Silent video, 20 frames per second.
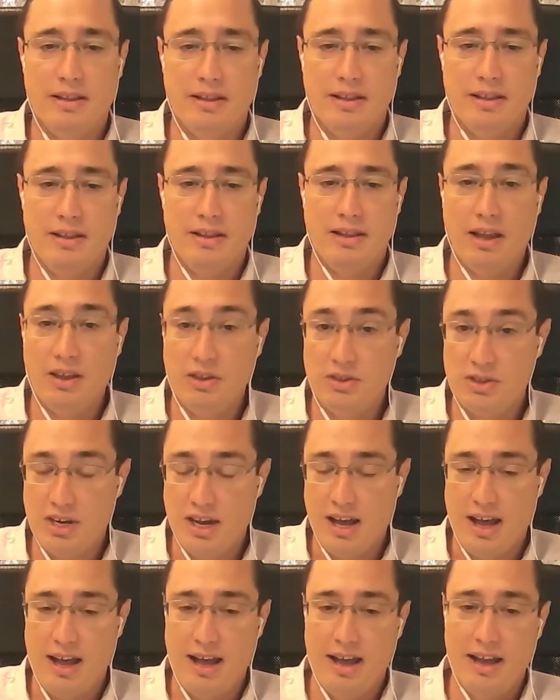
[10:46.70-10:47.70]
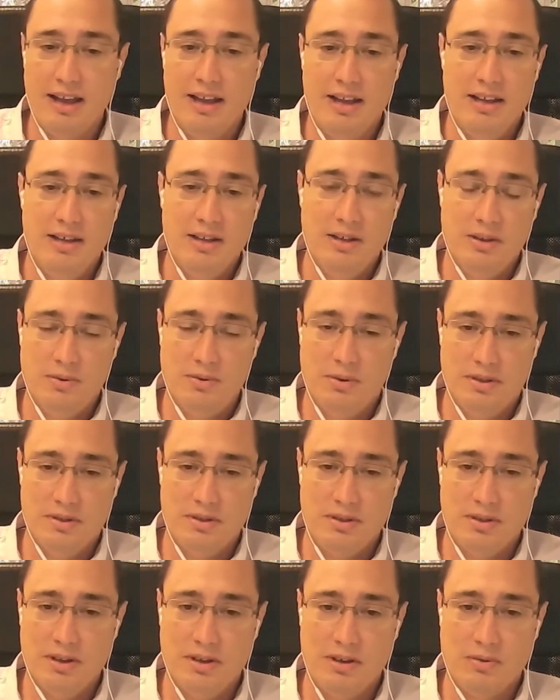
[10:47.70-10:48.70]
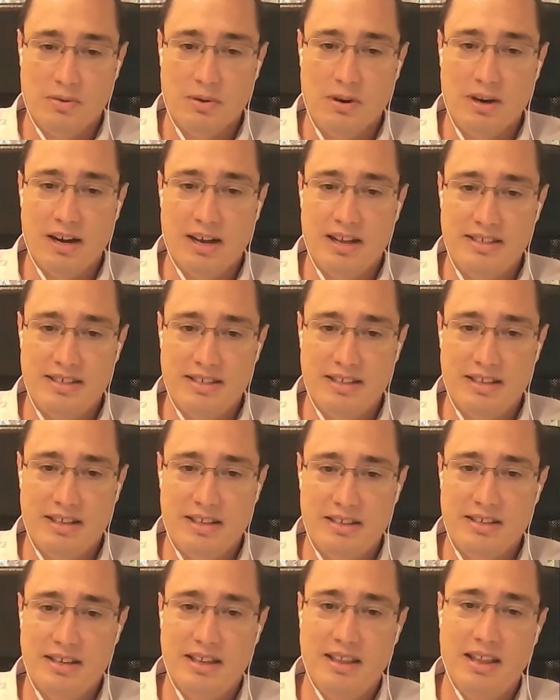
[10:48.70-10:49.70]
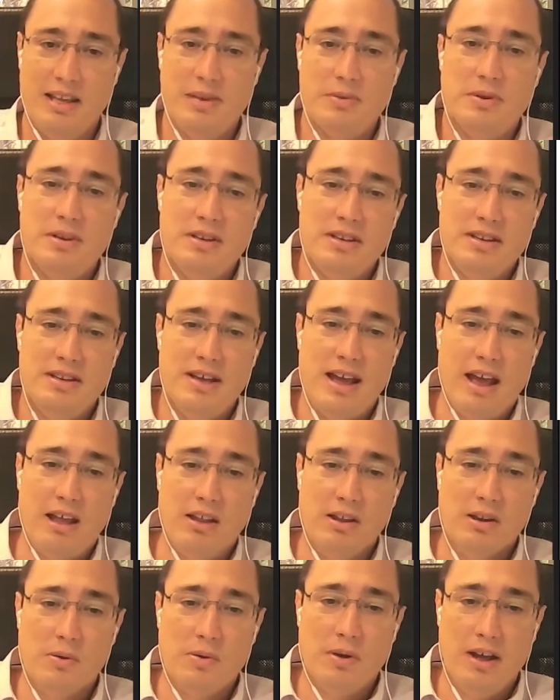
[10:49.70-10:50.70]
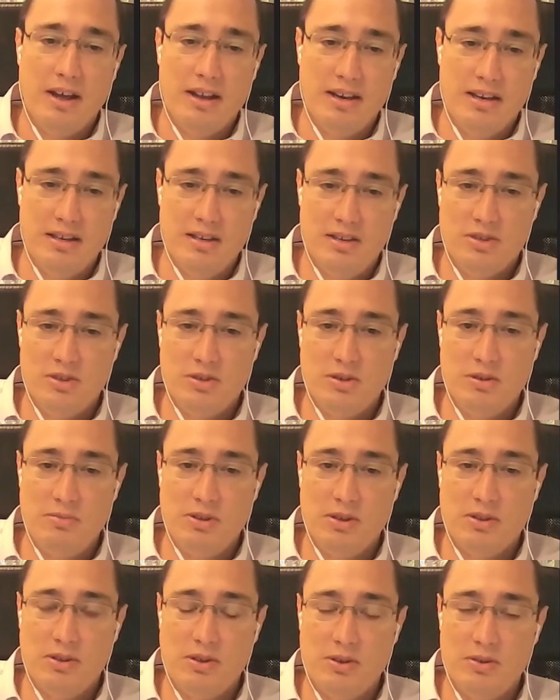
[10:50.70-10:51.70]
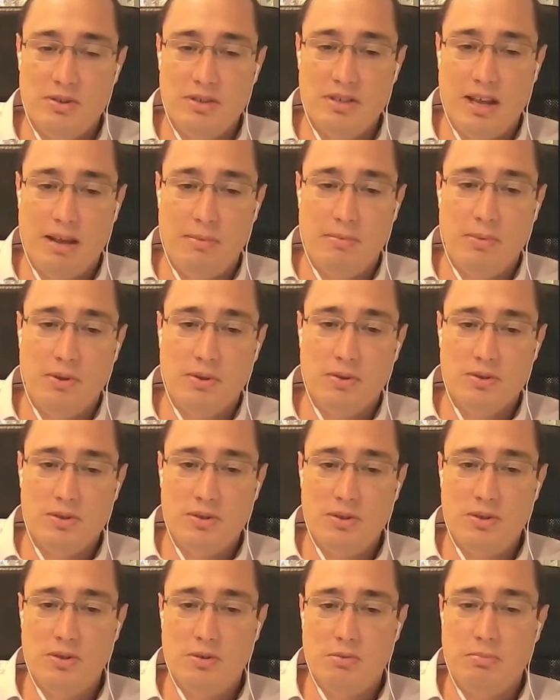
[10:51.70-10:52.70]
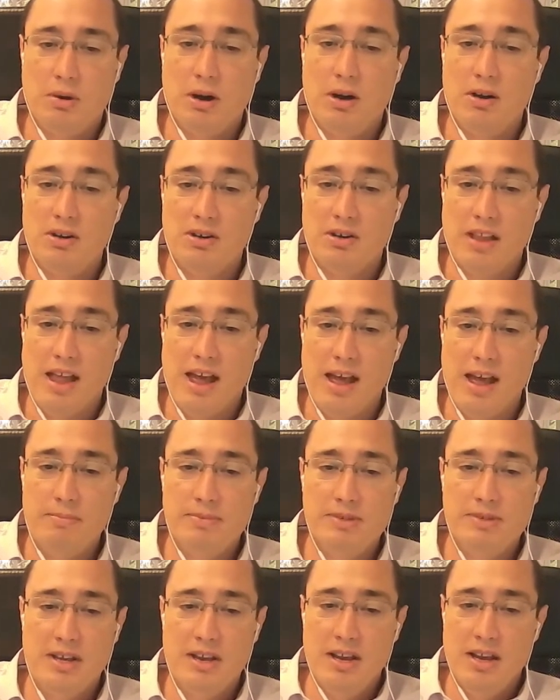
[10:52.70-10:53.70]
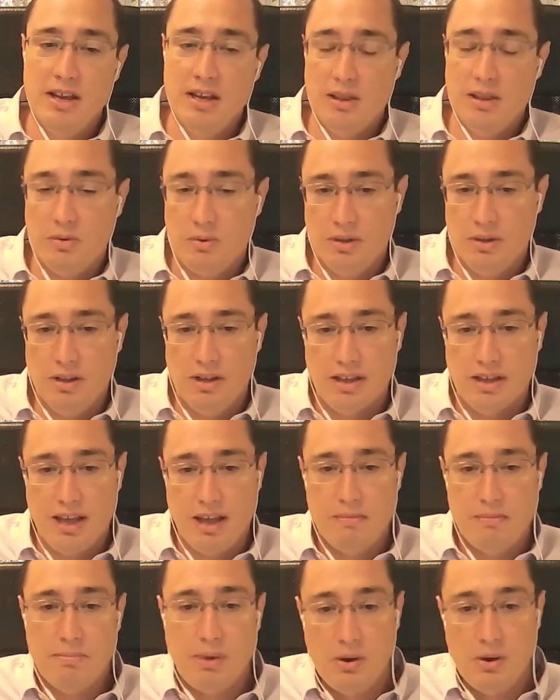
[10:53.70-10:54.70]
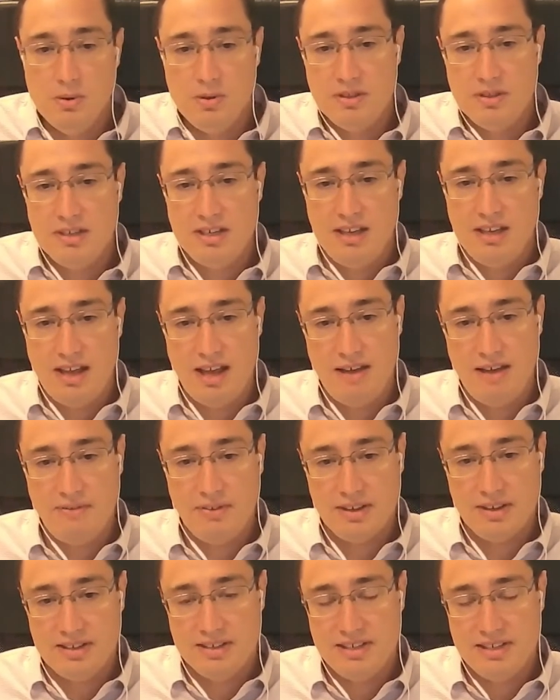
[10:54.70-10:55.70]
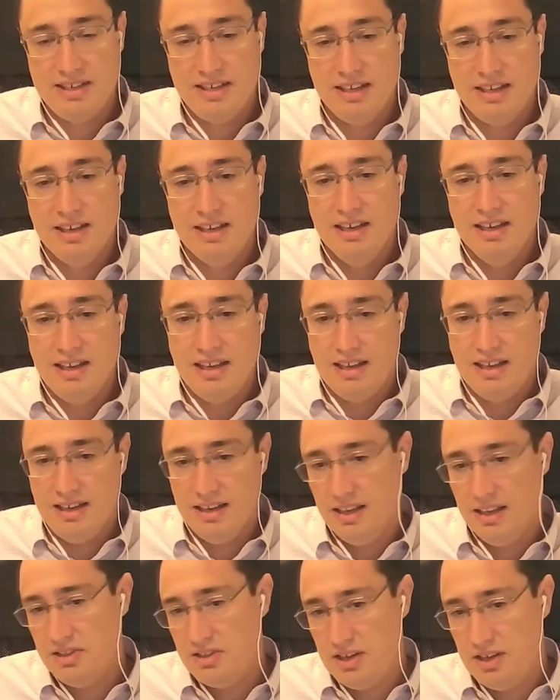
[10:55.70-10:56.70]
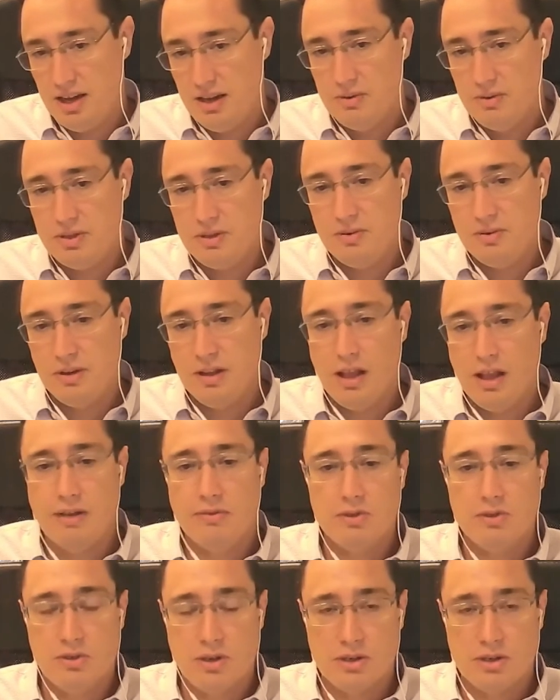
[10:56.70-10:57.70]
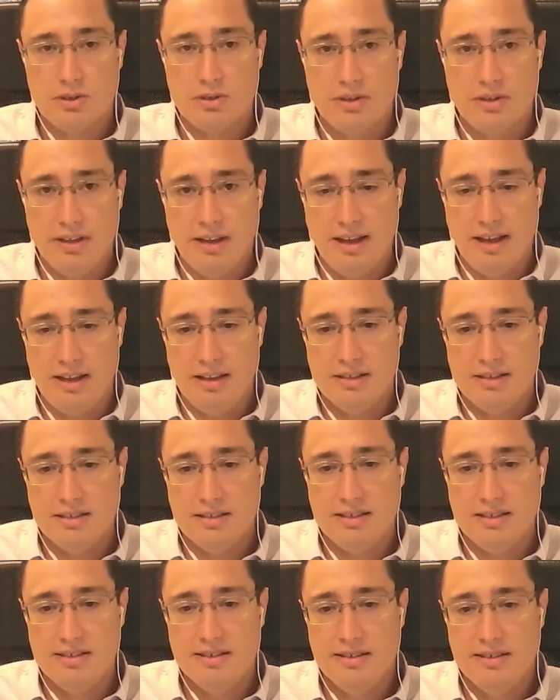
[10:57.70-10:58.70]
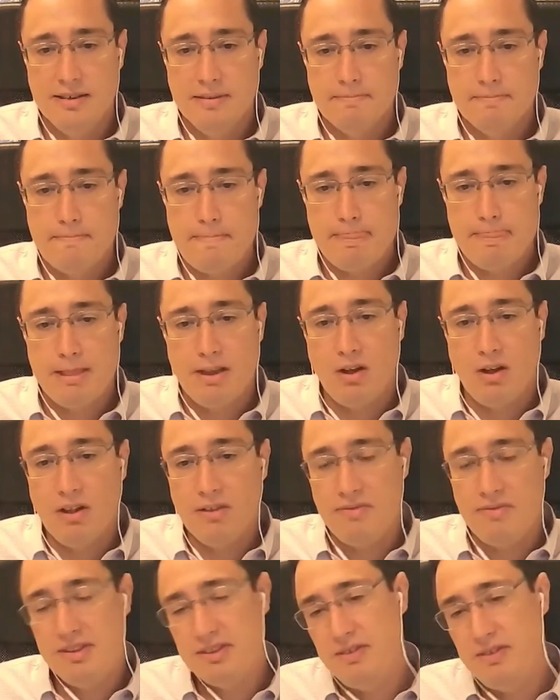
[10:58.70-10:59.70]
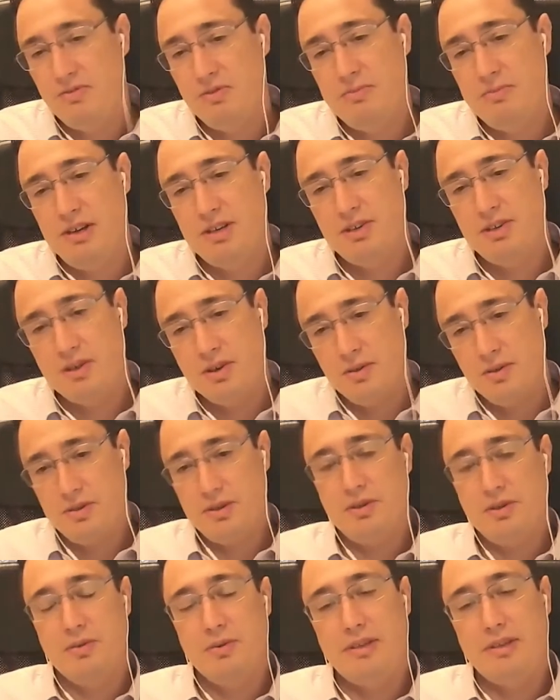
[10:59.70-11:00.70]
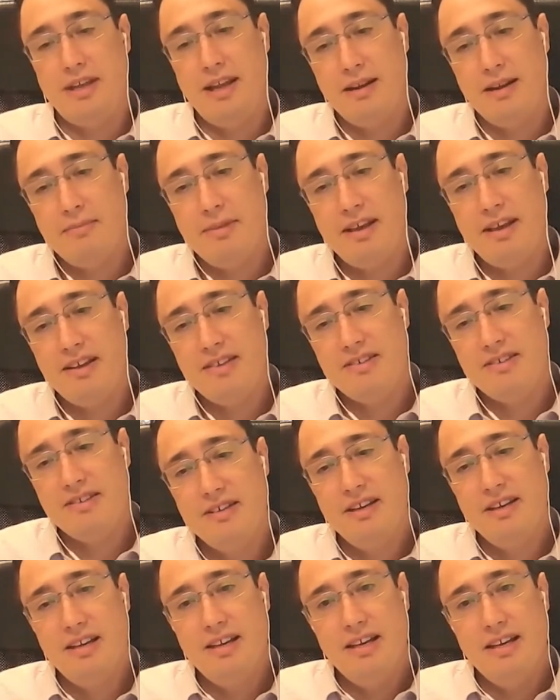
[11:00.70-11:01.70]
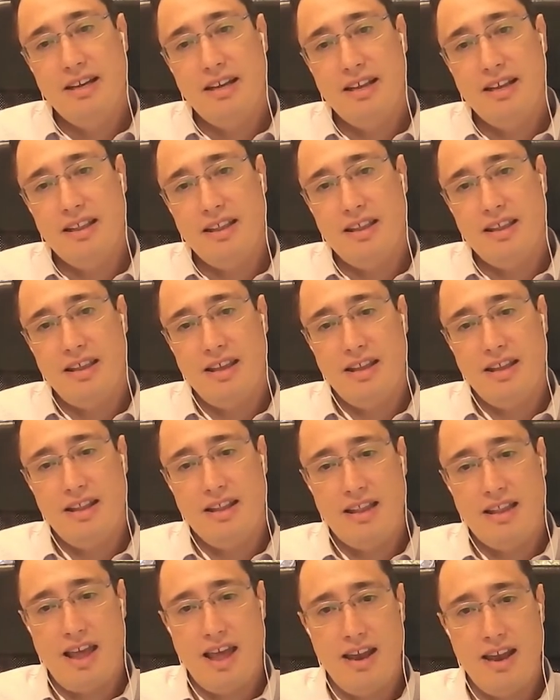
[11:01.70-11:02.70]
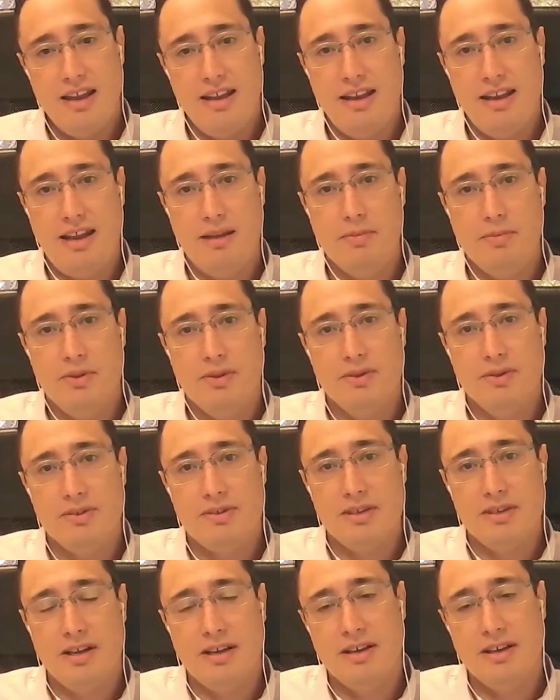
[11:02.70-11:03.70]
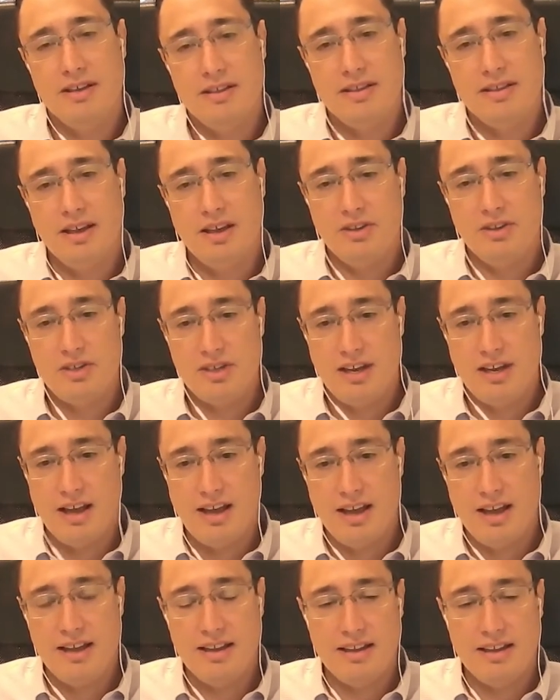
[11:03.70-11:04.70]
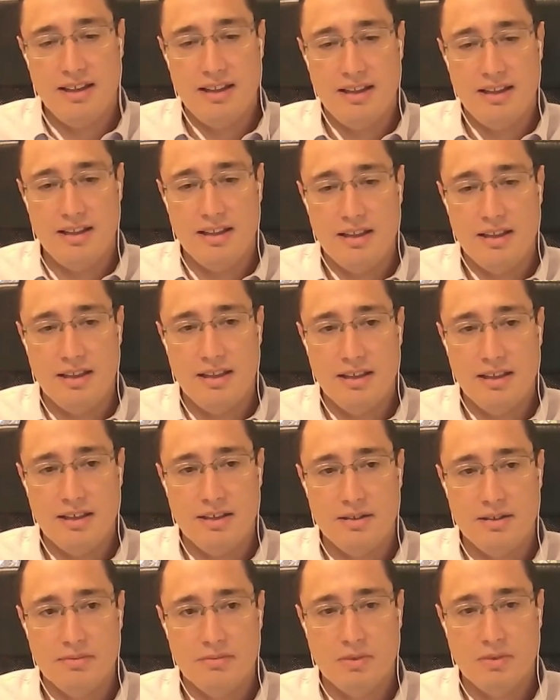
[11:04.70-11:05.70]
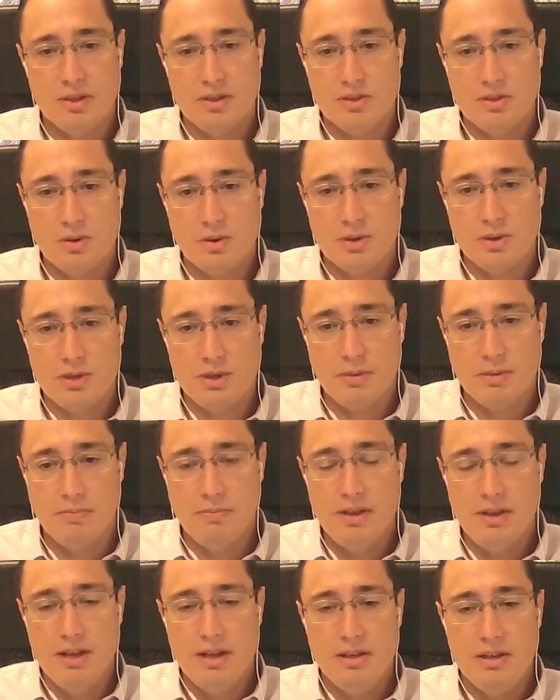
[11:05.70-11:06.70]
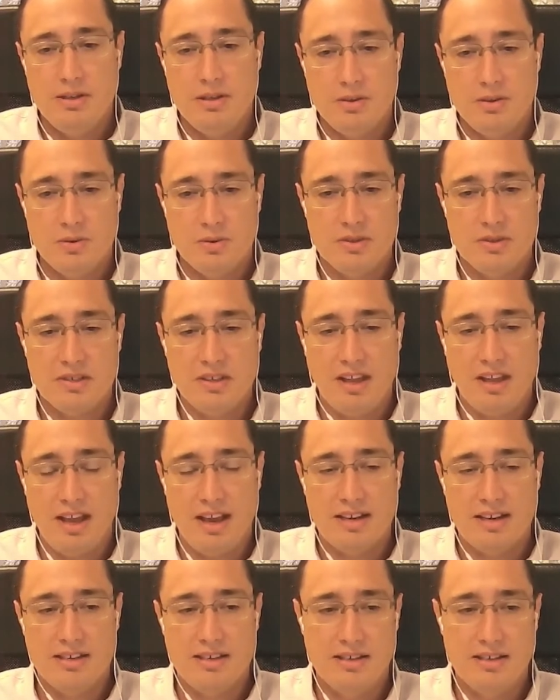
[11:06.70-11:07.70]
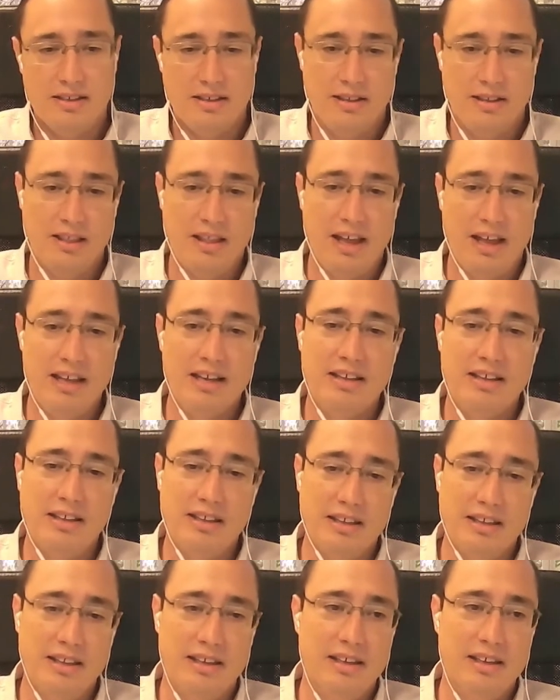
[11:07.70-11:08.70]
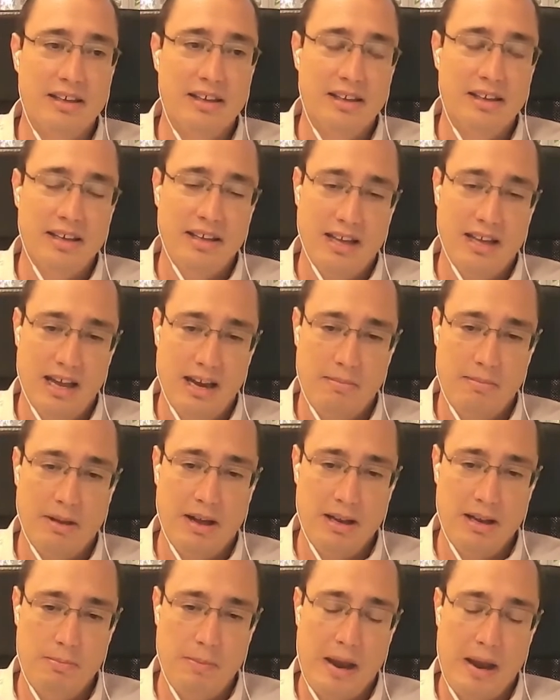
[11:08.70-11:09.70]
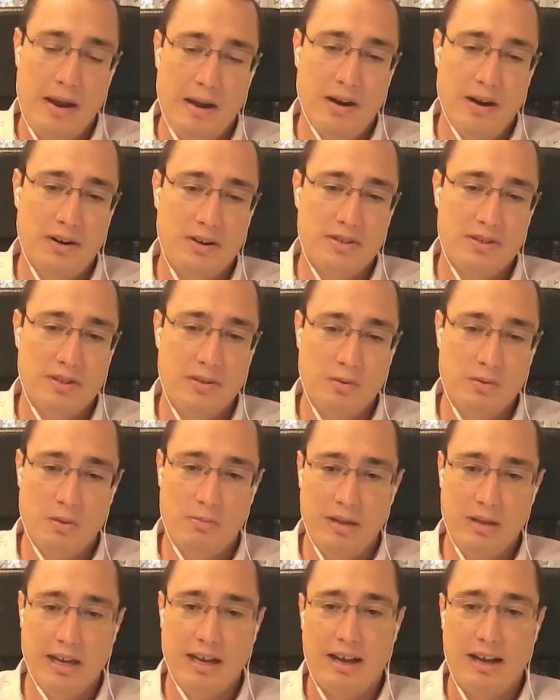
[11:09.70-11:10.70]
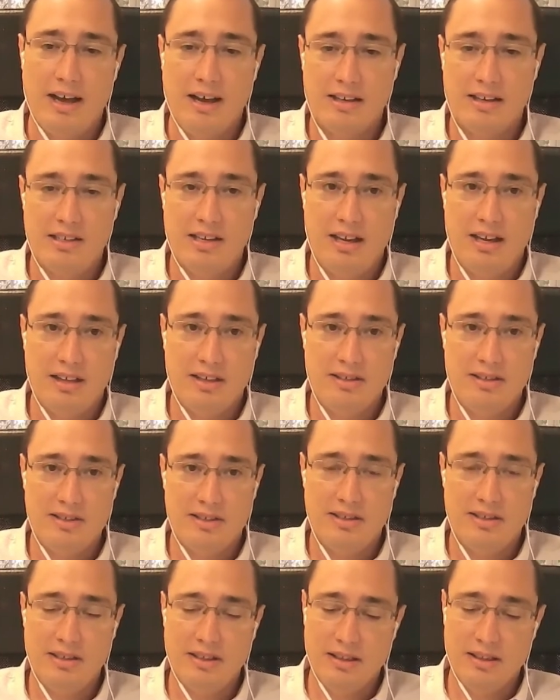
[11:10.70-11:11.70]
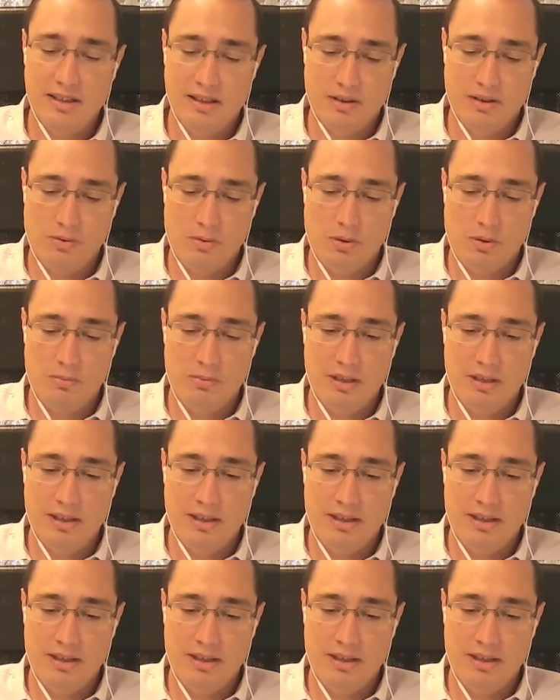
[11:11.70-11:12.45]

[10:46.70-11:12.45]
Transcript: LJI, who was organizing this, and they would aliquot and distribute those samples to partner labs that would look at potency, efficacy, and LJI was doing a lot of structural analysis. All of this information goes into a database, and then that enables LJI and the consortium to select likely antibody pairs that will make cocktails that will be